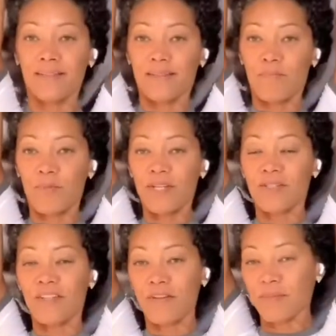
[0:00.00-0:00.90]
bring yourself
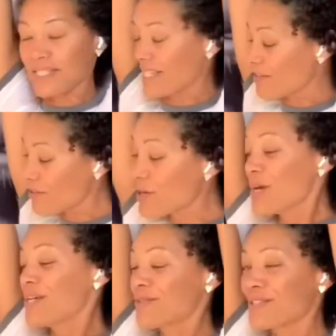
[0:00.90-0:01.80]
up to center,
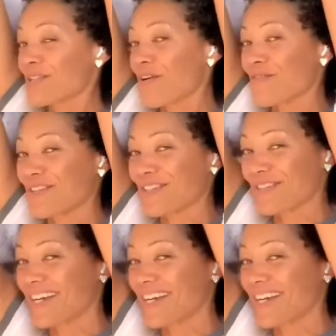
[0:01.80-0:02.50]
twist over to the right